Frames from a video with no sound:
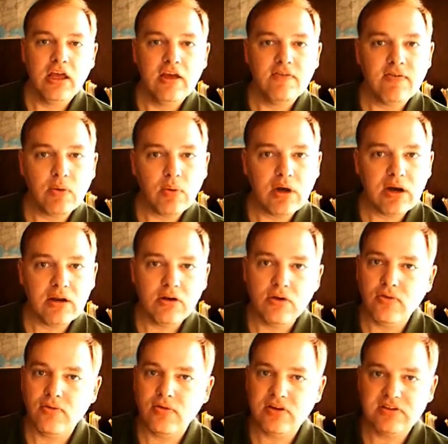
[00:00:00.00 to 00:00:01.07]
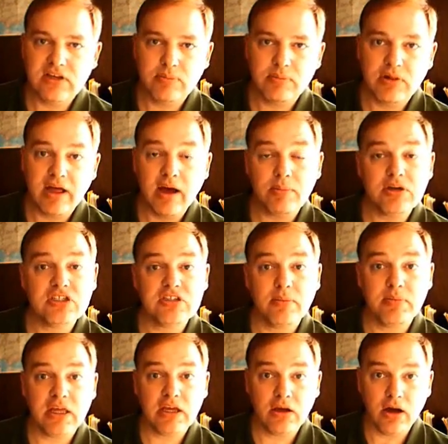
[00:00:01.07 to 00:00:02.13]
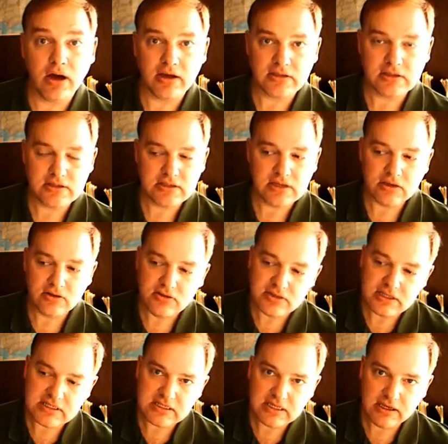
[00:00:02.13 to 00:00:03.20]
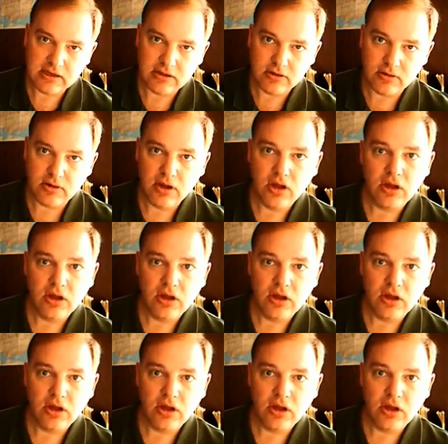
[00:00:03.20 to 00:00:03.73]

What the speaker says: If I want to know, for example, how much something costs, I use the singular,